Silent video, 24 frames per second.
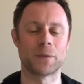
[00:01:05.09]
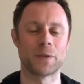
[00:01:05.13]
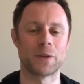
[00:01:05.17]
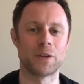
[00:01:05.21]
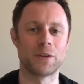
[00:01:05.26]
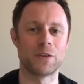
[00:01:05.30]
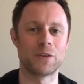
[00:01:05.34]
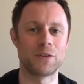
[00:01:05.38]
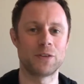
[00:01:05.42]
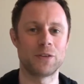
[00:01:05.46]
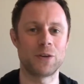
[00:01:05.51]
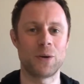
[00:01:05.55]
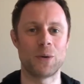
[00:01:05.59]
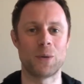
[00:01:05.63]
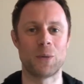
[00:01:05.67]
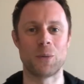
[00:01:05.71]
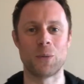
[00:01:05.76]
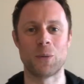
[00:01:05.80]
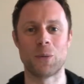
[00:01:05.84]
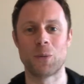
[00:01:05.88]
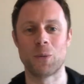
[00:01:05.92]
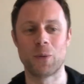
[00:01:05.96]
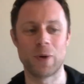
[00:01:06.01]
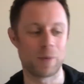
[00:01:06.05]
So
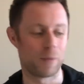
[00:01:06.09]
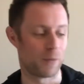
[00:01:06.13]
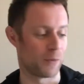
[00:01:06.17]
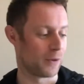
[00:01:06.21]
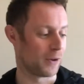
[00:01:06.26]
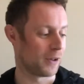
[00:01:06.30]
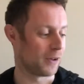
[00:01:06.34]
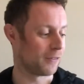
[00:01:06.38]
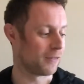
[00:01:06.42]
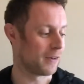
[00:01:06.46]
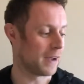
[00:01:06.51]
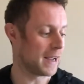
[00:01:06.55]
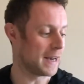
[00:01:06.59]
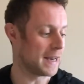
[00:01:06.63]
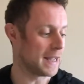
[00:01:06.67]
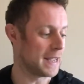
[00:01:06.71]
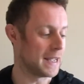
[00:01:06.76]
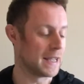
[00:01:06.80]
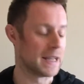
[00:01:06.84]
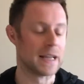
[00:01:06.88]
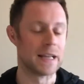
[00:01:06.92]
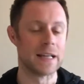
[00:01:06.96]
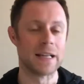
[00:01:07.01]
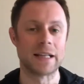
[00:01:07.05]
when we're all ready,
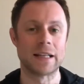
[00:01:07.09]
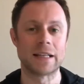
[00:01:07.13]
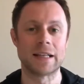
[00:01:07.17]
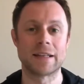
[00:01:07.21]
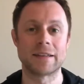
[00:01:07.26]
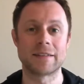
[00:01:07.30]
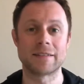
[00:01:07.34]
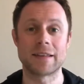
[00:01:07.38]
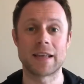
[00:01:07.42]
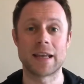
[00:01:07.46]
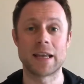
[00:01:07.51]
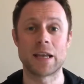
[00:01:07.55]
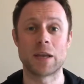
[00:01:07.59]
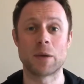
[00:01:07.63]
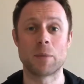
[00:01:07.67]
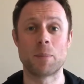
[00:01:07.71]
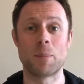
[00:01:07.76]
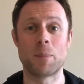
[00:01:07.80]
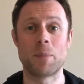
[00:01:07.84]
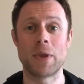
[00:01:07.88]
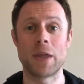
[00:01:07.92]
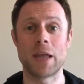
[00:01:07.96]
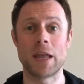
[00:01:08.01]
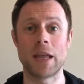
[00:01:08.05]
let's take a
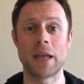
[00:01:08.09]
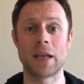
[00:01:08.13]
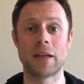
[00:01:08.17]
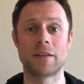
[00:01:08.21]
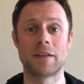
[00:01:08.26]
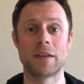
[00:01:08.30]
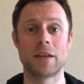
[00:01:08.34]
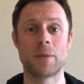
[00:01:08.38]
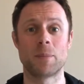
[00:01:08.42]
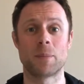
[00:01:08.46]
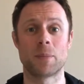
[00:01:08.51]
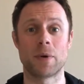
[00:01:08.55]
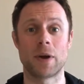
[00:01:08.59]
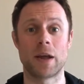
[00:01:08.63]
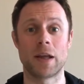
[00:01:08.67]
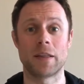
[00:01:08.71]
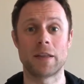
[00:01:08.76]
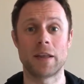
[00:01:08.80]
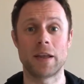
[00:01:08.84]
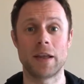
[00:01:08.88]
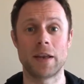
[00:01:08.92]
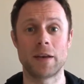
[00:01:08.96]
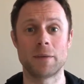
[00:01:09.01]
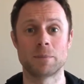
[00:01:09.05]
big deep breath
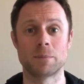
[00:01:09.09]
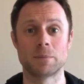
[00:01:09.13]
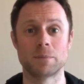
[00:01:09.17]
in.